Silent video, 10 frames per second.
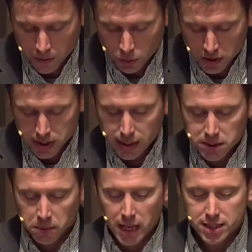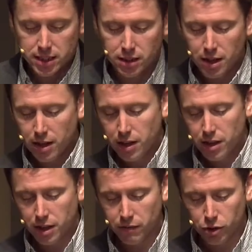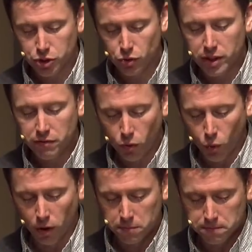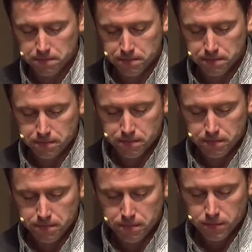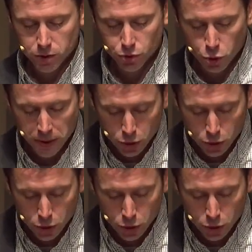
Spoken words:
We see his blessing in verse 3 and 4. "Reuben,